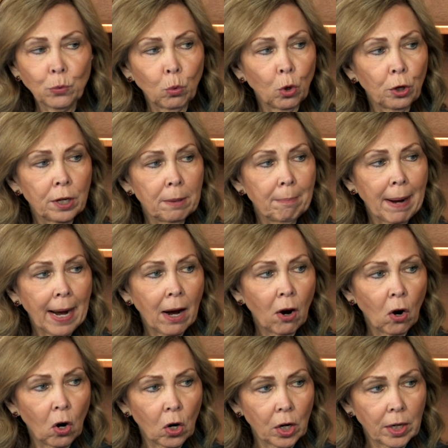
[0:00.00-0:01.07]
word in my
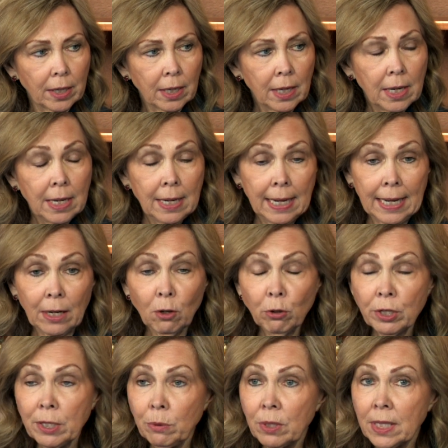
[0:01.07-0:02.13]
heart. And of
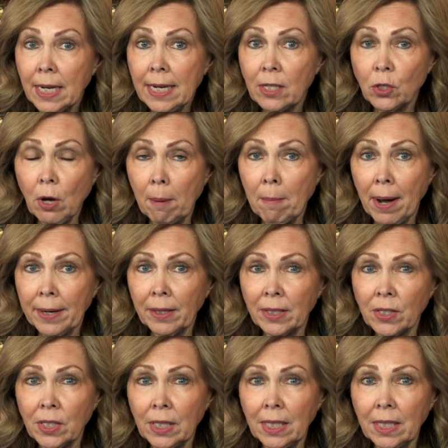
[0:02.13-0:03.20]
course, he was saying, so I might not
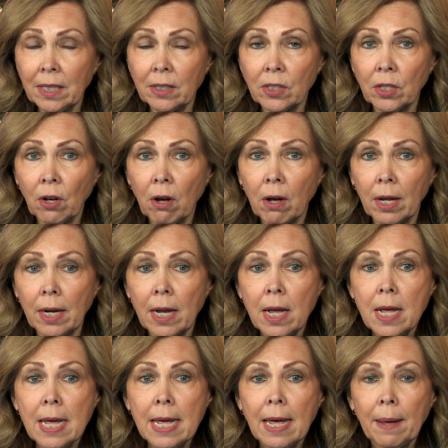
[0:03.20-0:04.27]
sin against God.
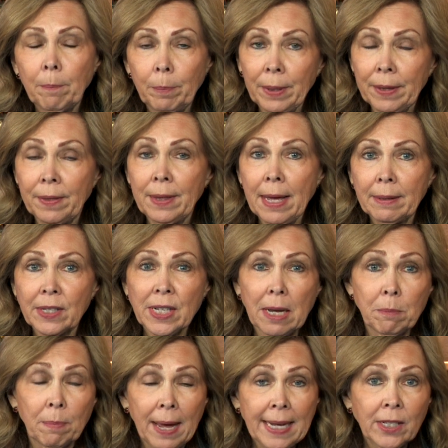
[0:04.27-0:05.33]
But that
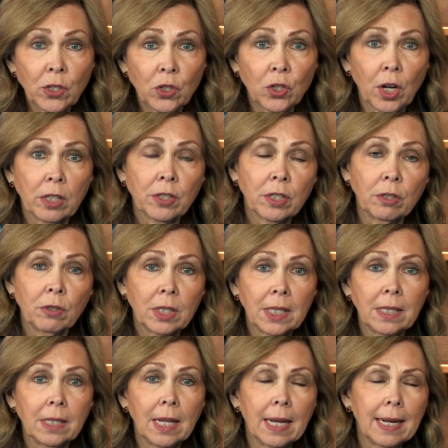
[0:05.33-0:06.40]
same passage also
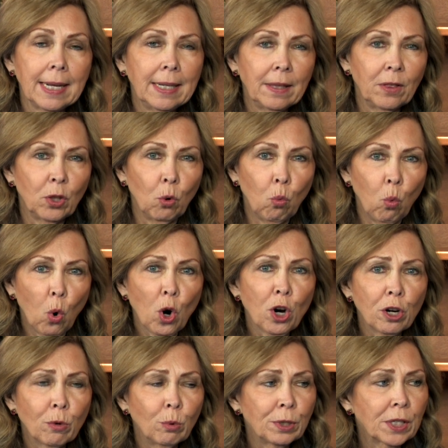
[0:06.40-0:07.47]
says that the
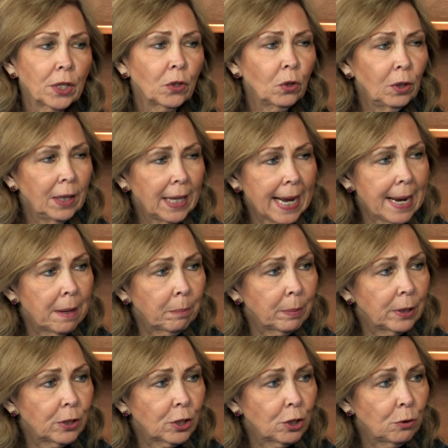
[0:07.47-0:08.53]
word was a lamp
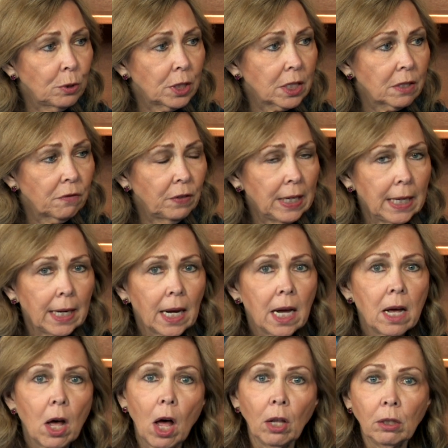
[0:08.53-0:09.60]
unto mm, his feet,
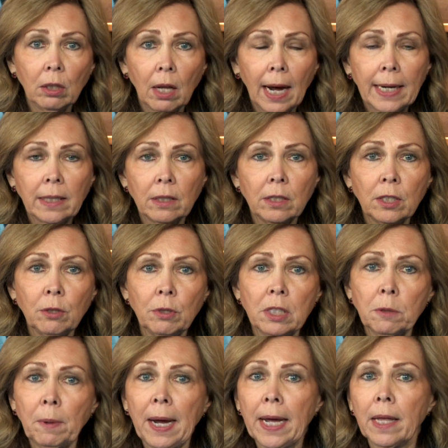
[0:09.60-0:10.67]
a light unto his
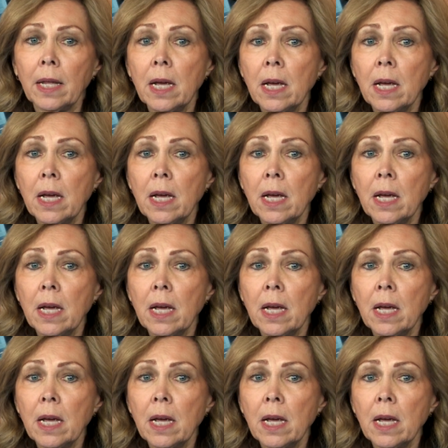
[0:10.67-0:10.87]
path.